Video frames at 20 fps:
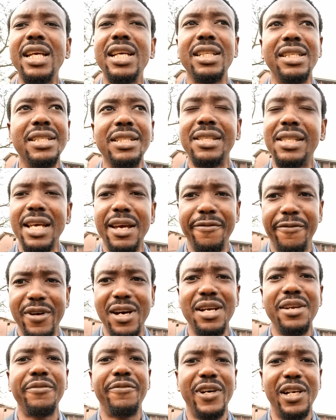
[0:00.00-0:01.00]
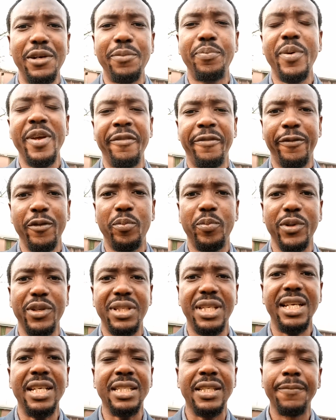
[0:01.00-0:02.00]
it is a very, very painful
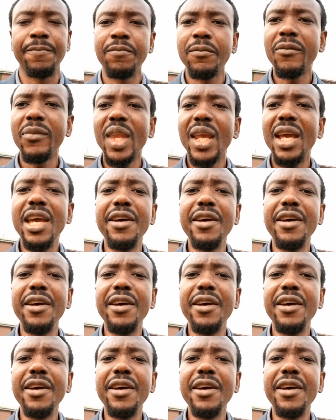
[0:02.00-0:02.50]
process.